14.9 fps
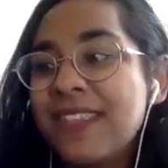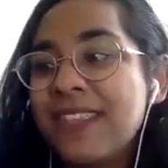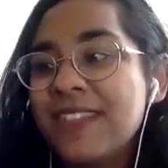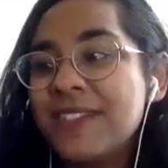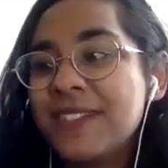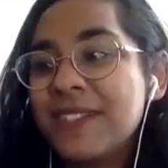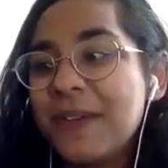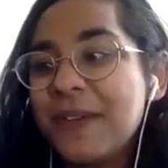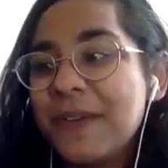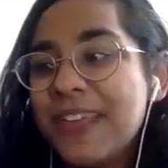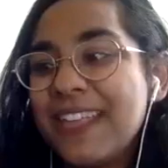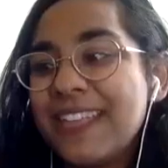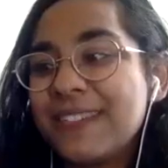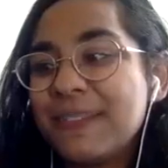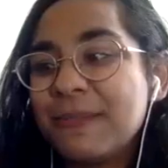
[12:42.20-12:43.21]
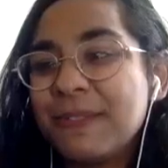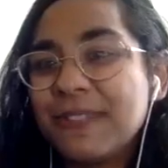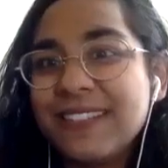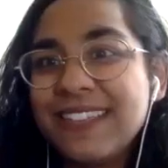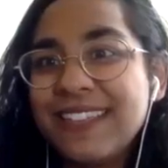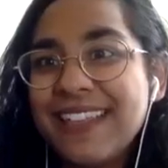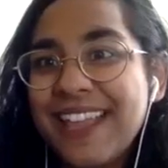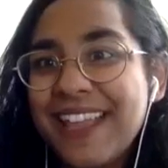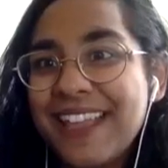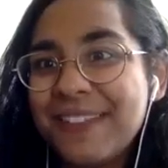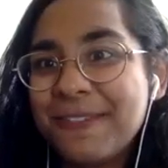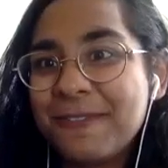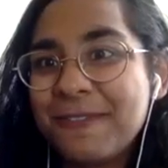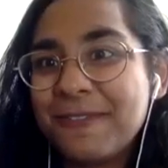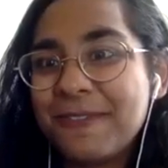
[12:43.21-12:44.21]
So it's really kind
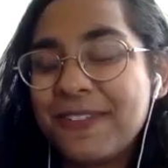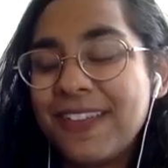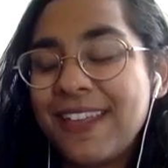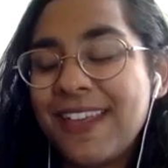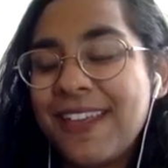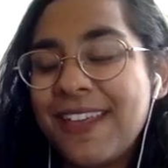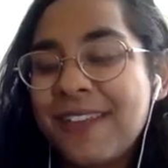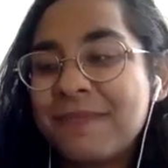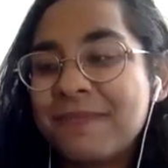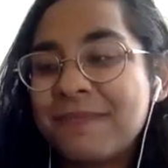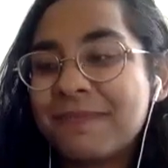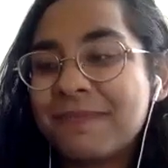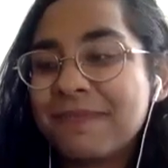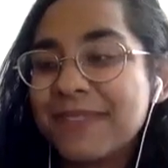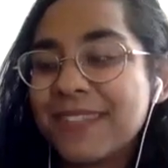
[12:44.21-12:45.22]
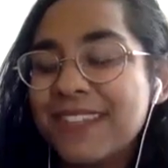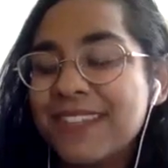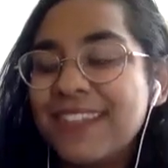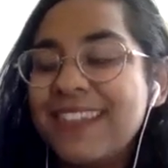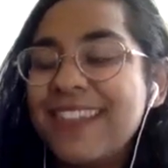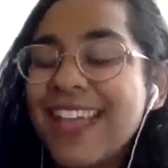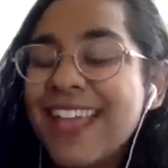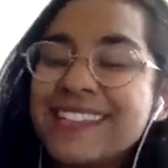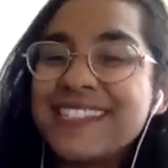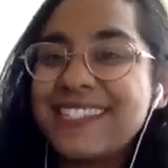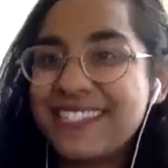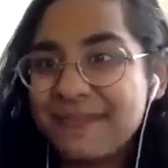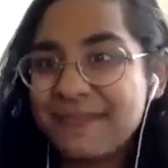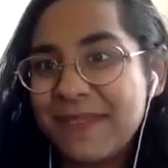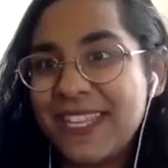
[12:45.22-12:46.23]
of nice
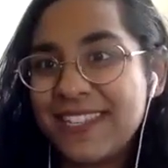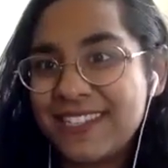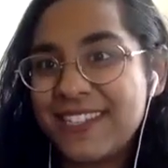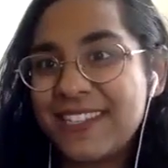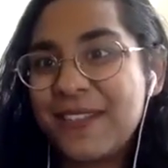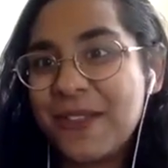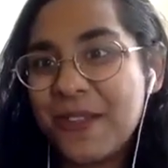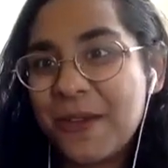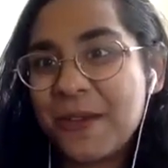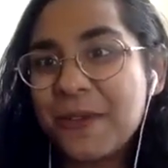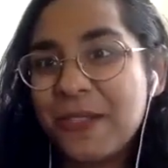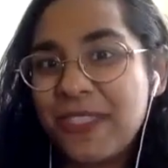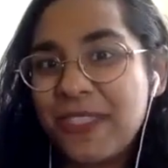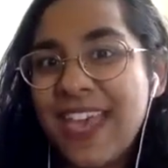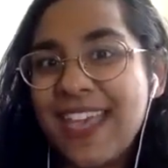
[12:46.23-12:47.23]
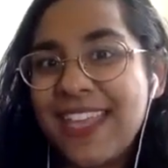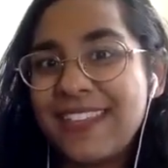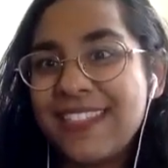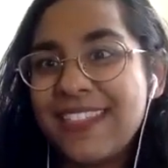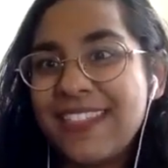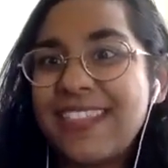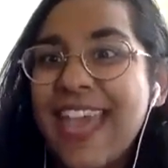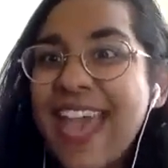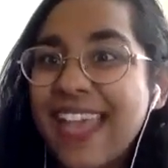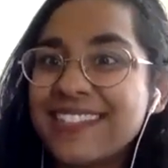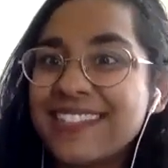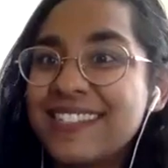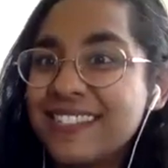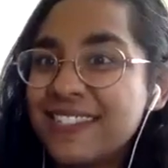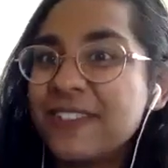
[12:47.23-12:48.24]
to me to know that
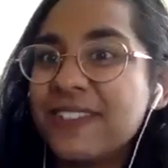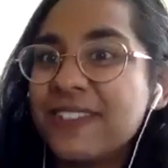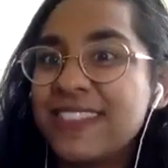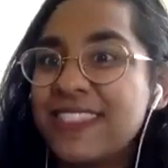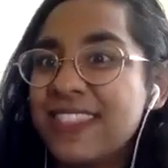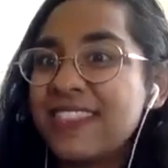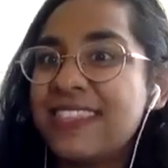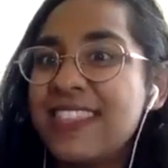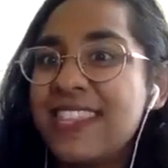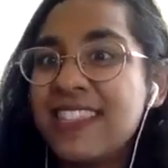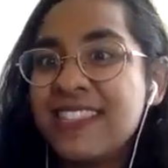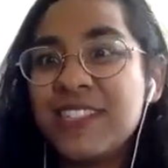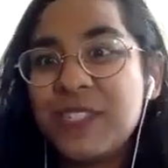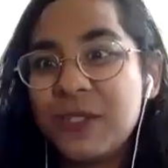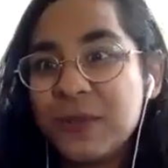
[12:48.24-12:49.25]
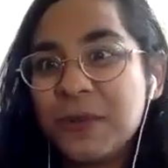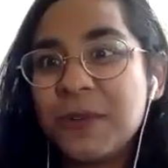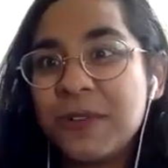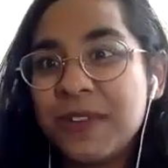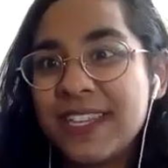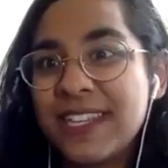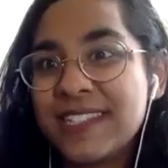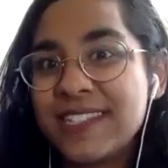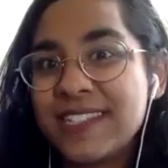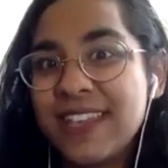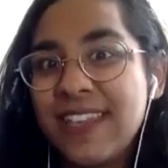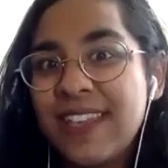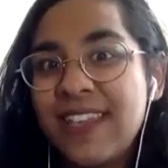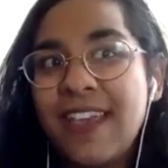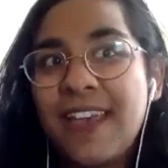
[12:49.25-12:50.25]
still, these stories,
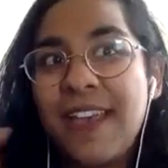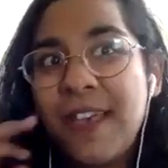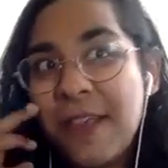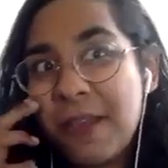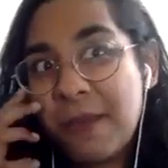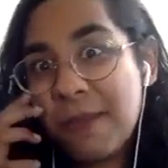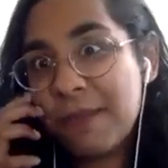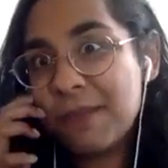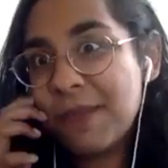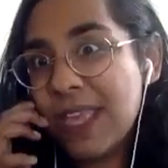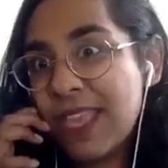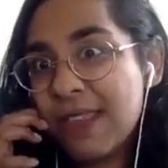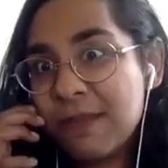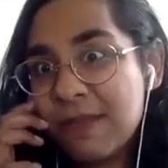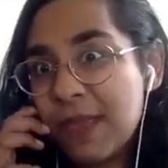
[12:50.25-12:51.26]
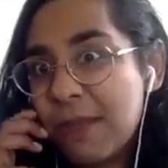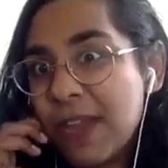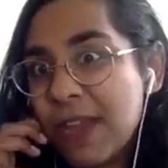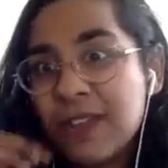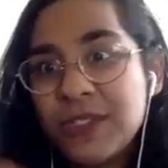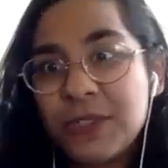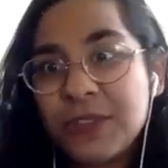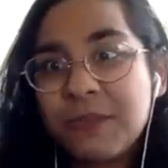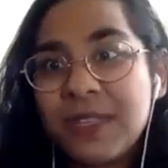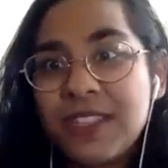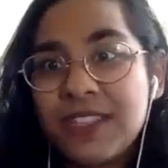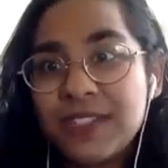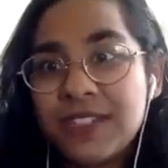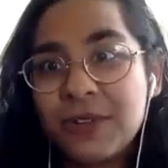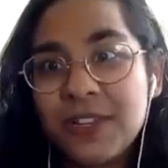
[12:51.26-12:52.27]
my parents told me
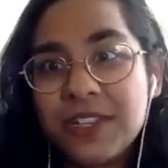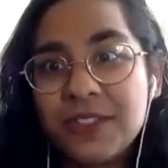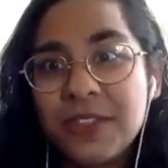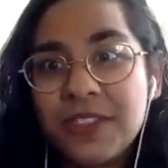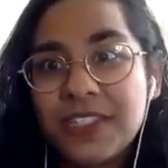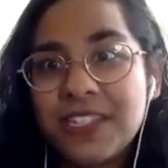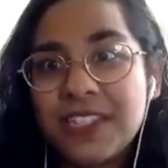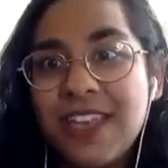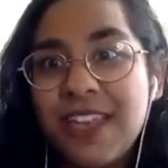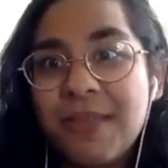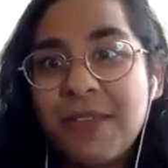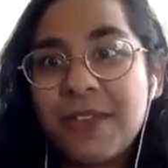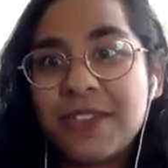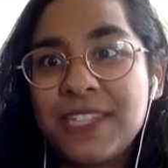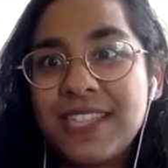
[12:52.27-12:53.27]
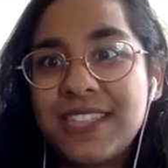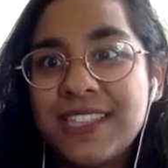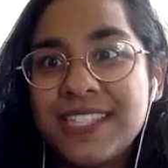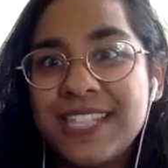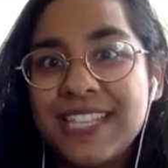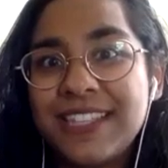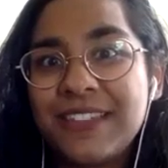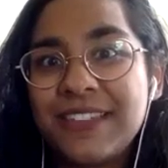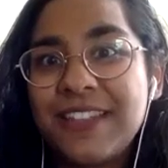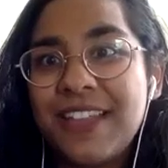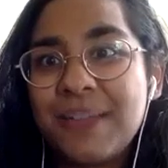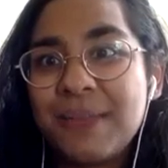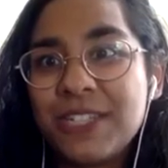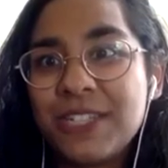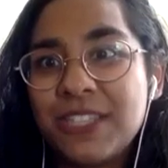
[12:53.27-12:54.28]
these stories all the time. I also had these like little
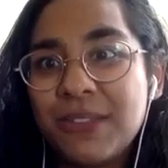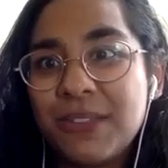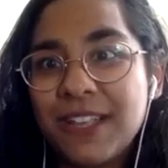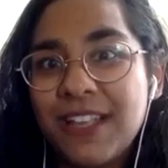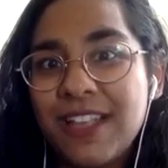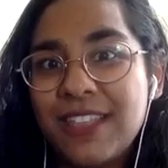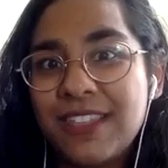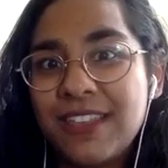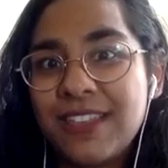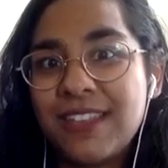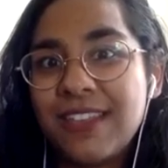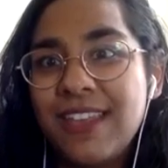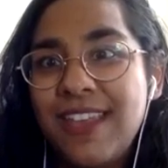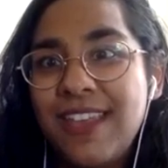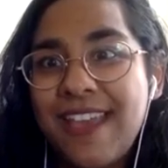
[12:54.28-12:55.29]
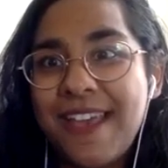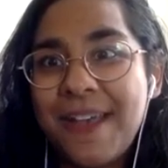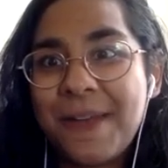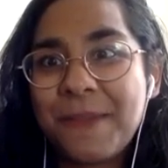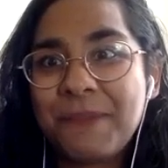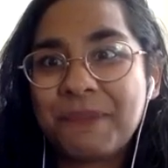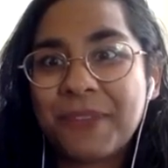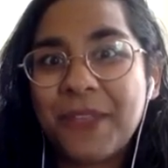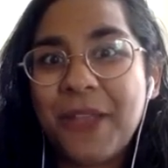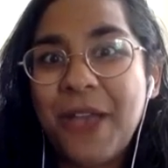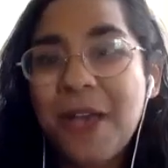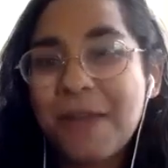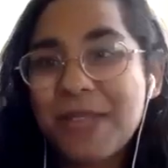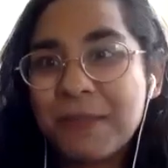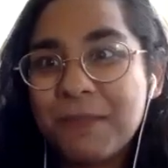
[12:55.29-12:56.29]
Amar Chitra Katha
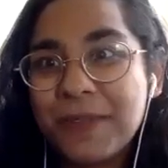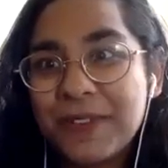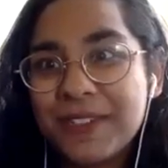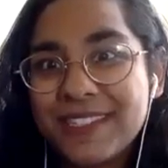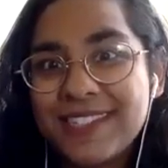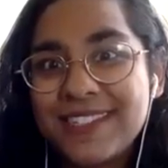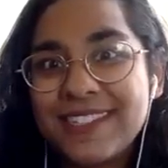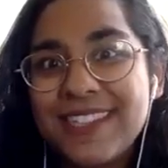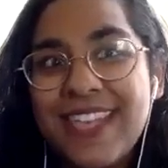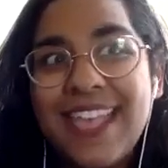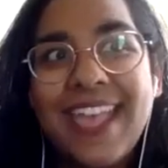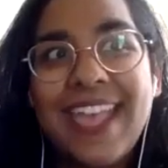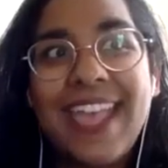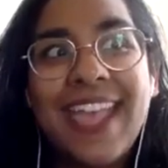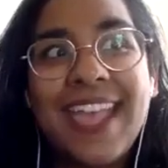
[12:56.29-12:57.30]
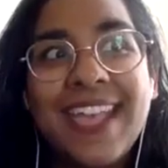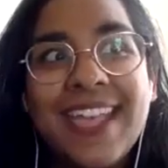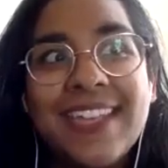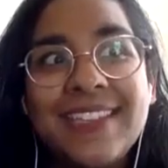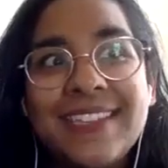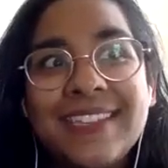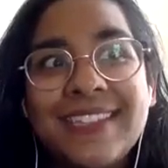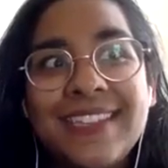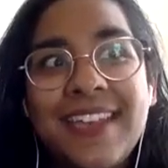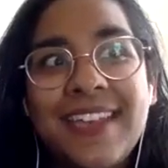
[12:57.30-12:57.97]
comic books, and